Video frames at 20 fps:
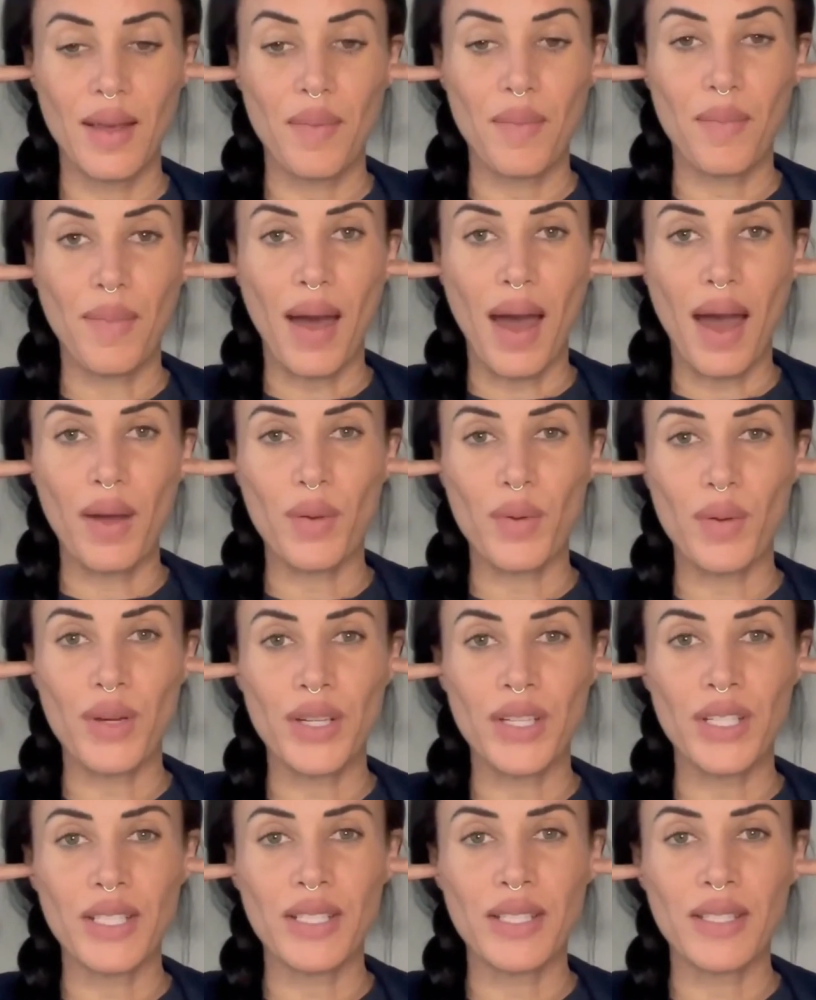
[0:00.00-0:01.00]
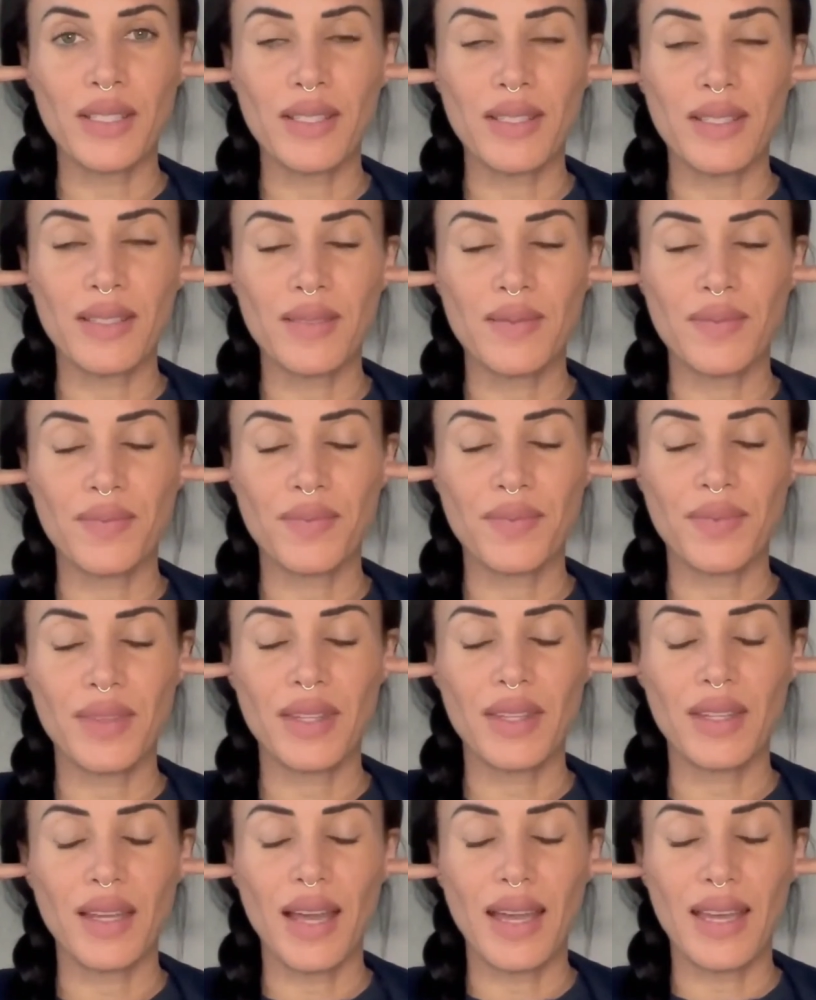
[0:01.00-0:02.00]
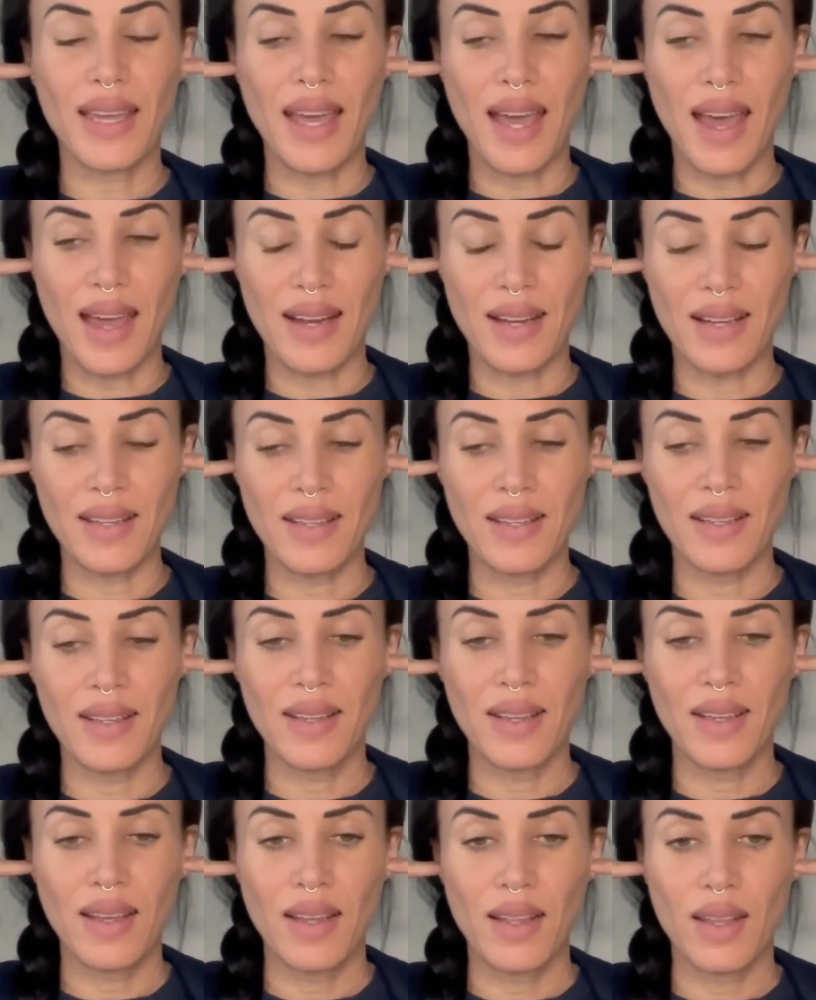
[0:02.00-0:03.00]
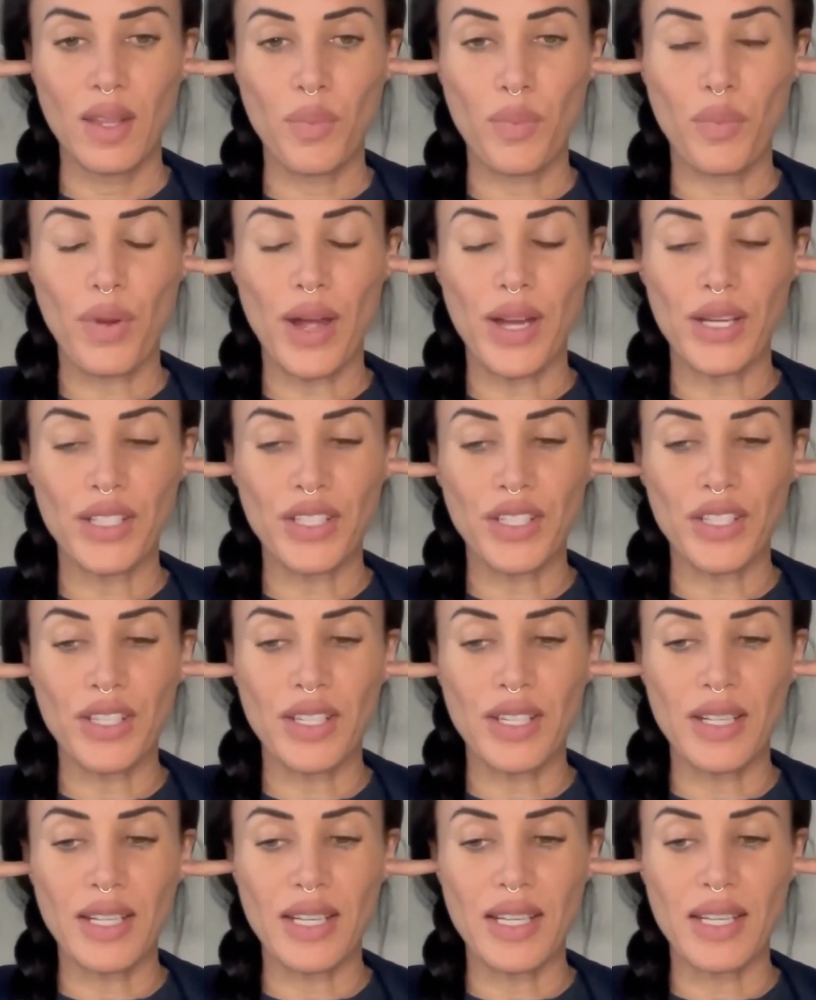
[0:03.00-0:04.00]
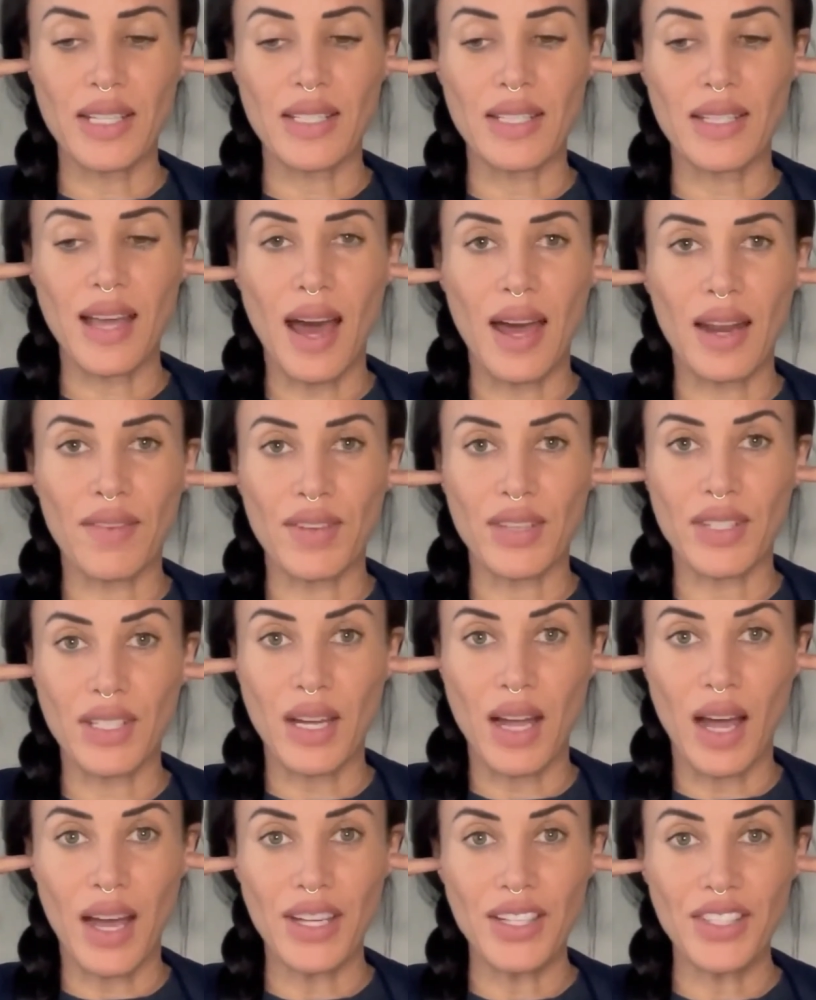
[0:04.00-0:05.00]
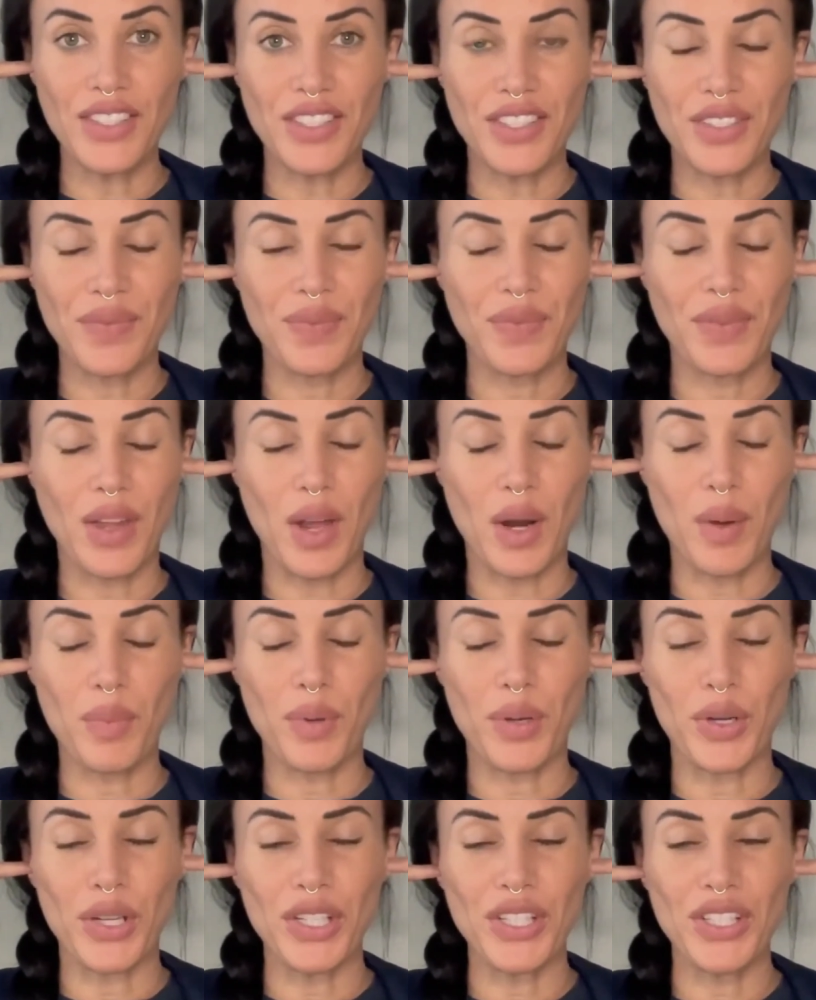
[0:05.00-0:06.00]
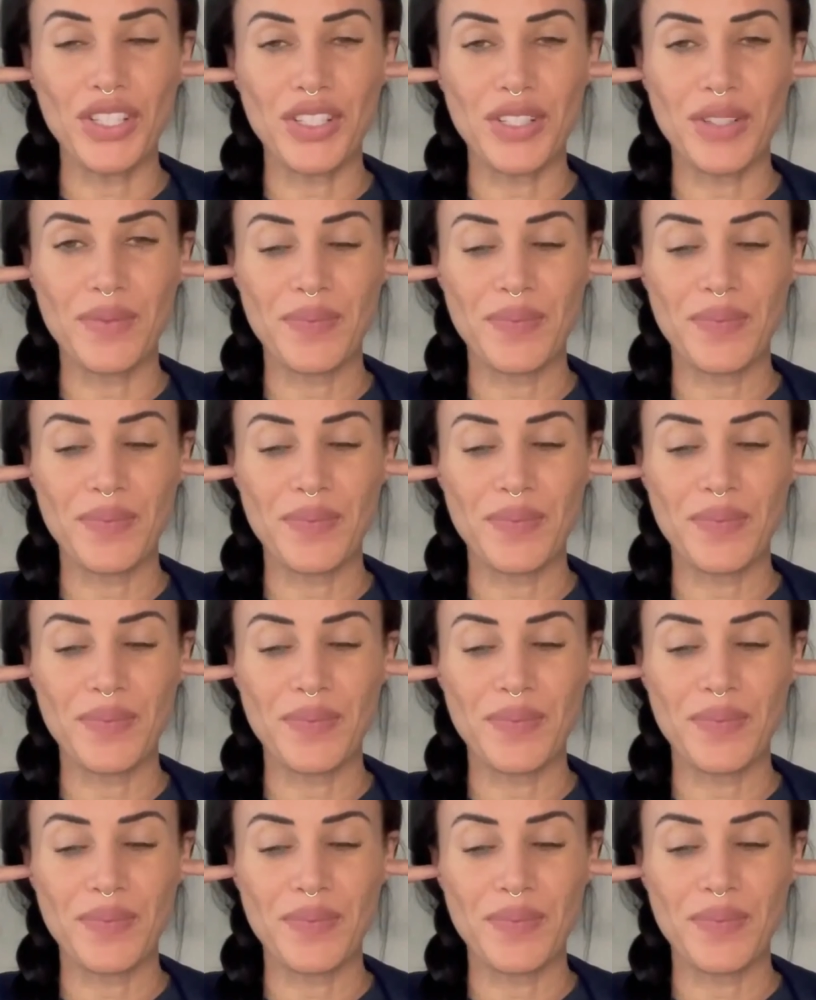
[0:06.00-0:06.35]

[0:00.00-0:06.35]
backwards. Again, the pressure is that of a touch, not a push.